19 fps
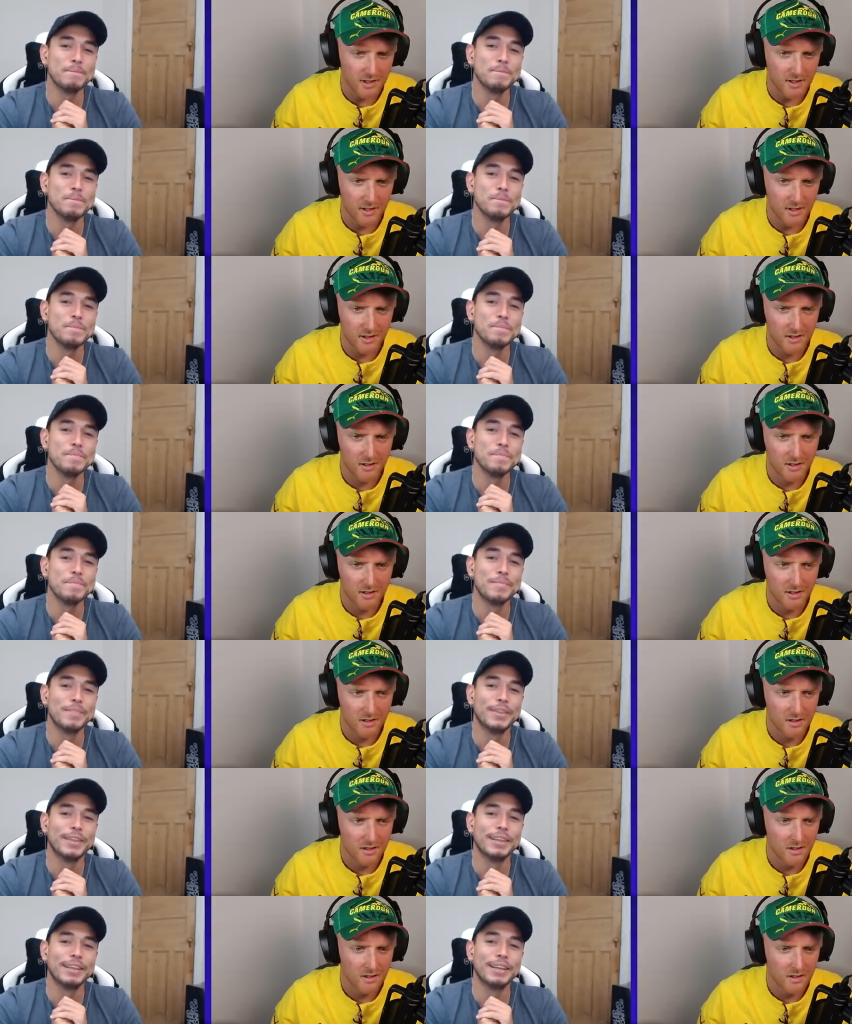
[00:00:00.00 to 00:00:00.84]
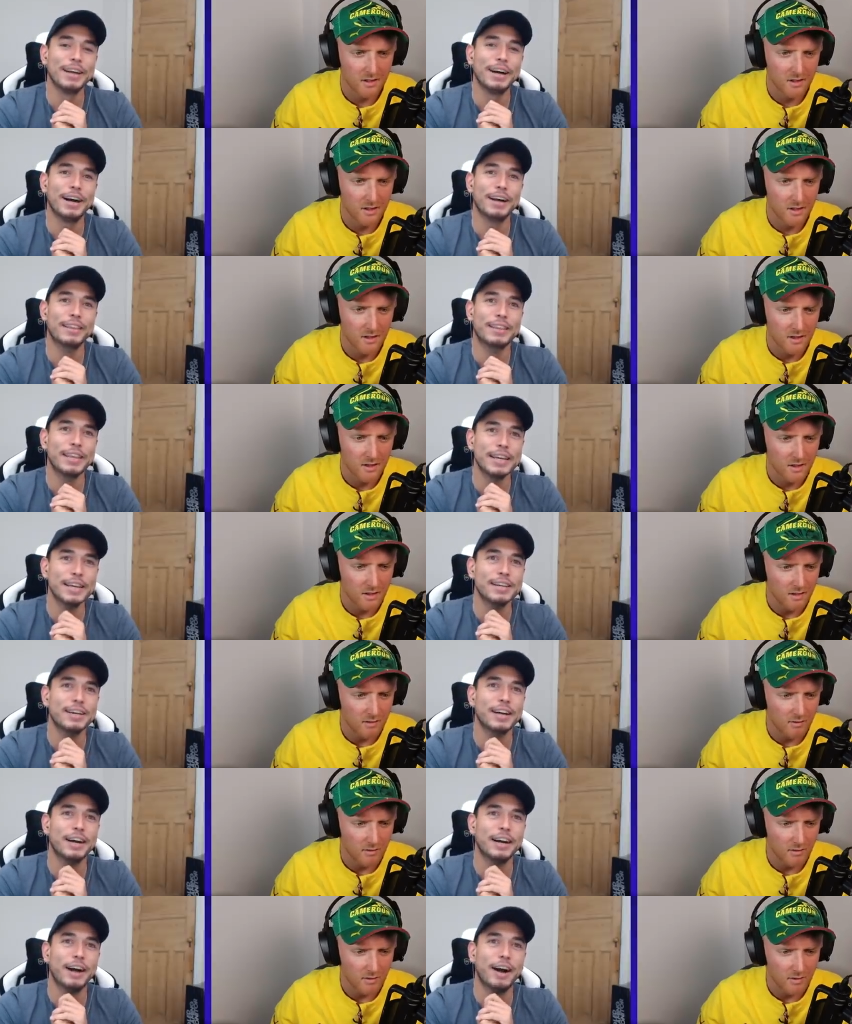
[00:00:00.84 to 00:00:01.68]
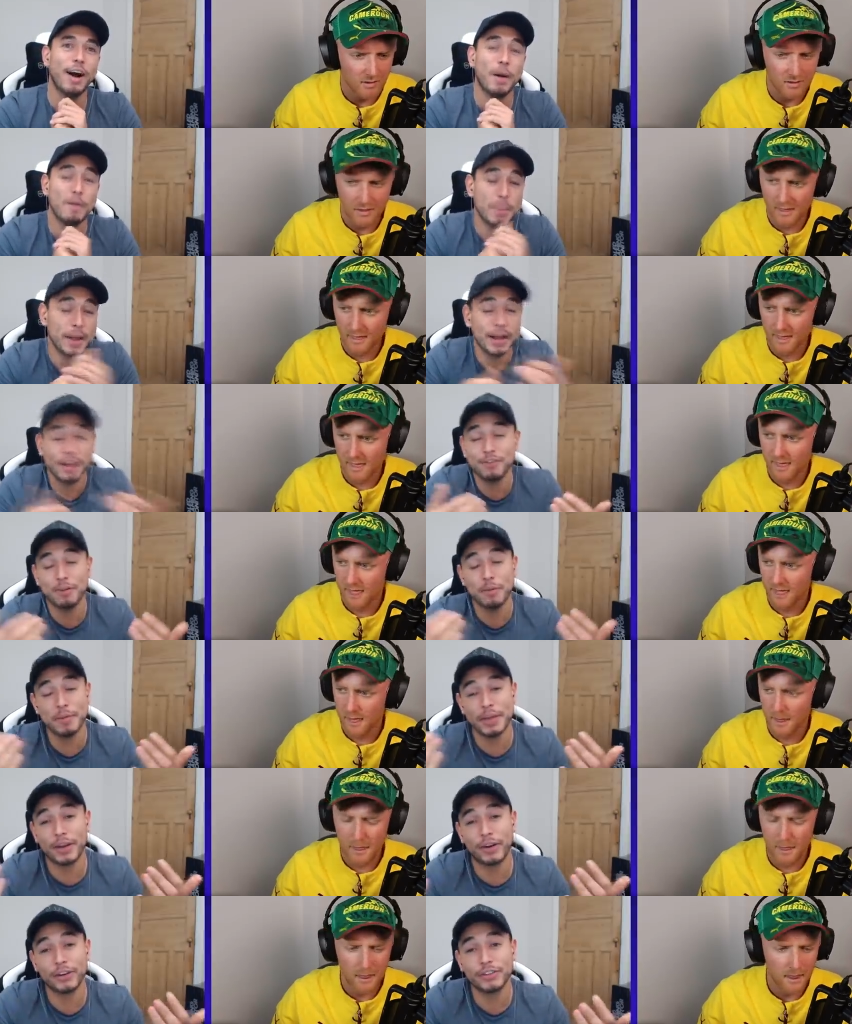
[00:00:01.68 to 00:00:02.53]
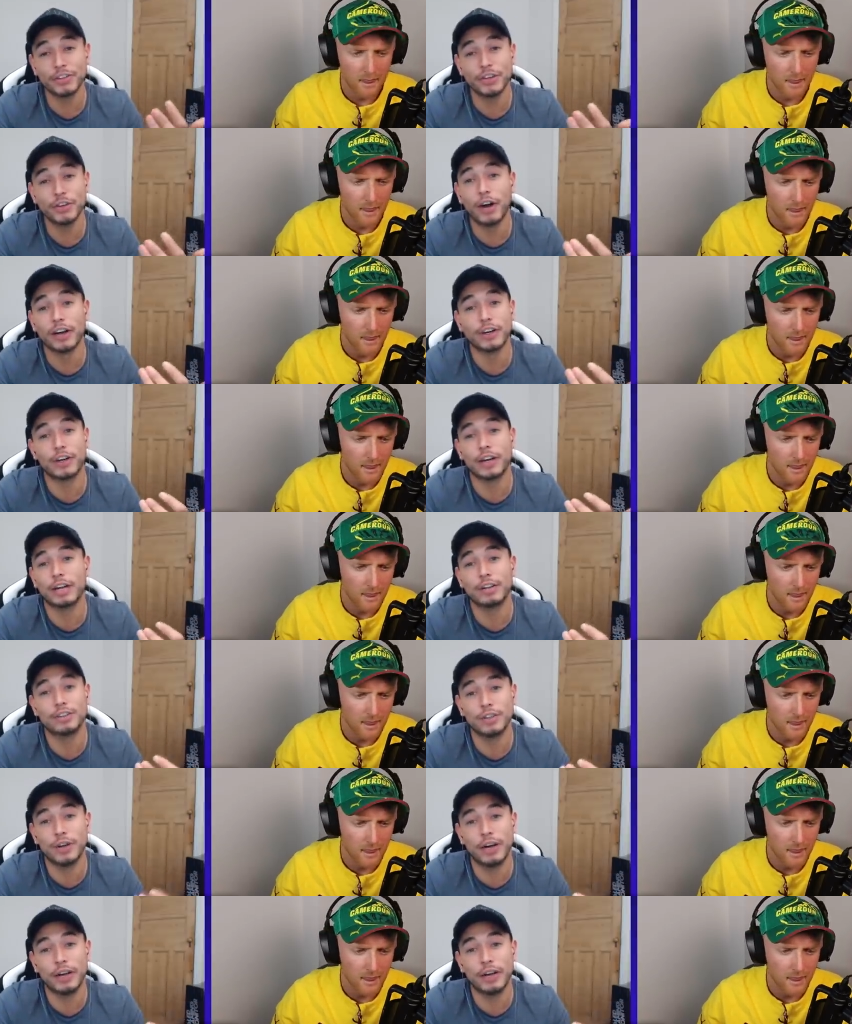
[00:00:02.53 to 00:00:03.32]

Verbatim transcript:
Speaker 1: in yeah. I think. I, I mean, if I'm being honest with you, I don't know how to do it